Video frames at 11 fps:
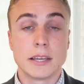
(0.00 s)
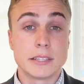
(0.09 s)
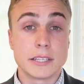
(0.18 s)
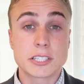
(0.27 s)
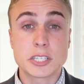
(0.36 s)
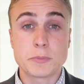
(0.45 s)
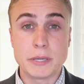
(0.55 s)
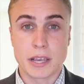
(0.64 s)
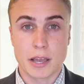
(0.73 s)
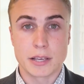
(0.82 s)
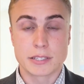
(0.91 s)
This is
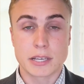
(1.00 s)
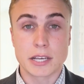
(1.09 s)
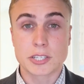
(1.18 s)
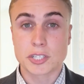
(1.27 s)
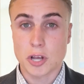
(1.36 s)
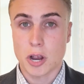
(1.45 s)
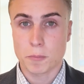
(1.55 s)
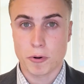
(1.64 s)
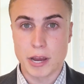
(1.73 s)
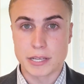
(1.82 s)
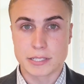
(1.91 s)
because a stock
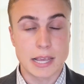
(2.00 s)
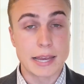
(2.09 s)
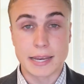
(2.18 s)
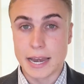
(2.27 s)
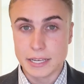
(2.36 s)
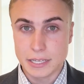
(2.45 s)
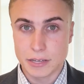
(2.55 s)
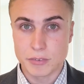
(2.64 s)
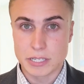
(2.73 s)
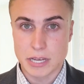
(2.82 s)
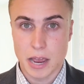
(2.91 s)
price at any
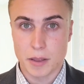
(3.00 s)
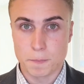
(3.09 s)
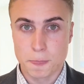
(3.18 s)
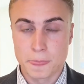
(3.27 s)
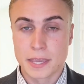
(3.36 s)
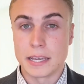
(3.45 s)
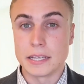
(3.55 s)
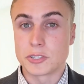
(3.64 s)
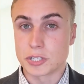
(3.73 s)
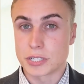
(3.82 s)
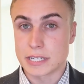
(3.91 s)
given time is
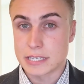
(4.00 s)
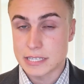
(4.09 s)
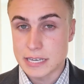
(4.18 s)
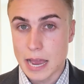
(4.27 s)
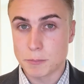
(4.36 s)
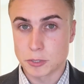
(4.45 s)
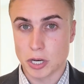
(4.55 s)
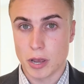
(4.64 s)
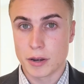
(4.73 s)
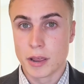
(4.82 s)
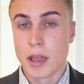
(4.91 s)
just a
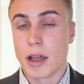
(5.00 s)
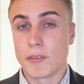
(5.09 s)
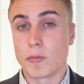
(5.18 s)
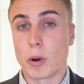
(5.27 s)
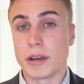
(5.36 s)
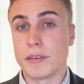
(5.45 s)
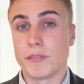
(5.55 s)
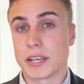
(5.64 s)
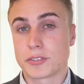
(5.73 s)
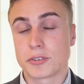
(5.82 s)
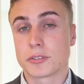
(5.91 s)
snapshot of what
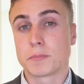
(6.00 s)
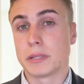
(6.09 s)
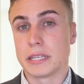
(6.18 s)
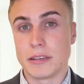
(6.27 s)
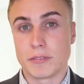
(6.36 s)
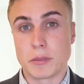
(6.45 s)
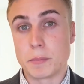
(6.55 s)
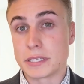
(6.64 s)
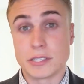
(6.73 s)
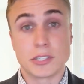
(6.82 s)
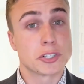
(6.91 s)
investors believe the
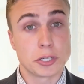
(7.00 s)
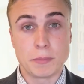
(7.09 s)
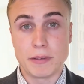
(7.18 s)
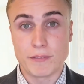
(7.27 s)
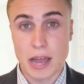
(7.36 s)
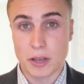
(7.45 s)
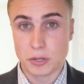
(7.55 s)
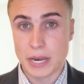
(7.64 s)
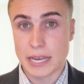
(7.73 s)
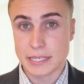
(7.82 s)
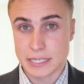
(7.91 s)
business should be valued
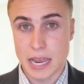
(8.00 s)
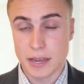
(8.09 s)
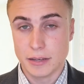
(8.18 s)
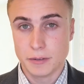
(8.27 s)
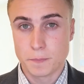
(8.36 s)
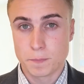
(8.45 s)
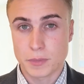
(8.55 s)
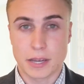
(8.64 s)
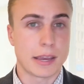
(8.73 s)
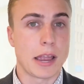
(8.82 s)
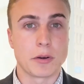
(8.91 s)
at today,
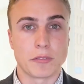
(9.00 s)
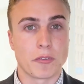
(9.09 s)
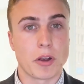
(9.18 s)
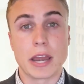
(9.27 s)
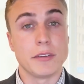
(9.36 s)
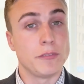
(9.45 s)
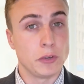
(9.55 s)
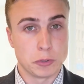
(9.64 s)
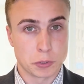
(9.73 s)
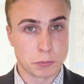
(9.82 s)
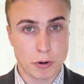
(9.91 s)
accounting for any
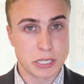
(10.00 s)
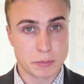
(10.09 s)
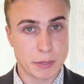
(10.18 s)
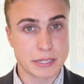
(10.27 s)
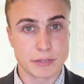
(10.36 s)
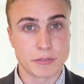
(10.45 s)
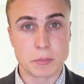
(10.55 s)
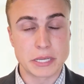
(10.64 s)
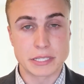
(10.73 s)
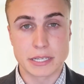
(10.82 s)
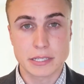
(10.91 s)
future prospects of the
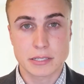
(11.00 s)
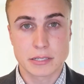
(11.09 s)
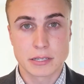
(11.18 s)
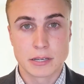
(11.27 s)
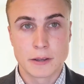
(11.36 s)
business,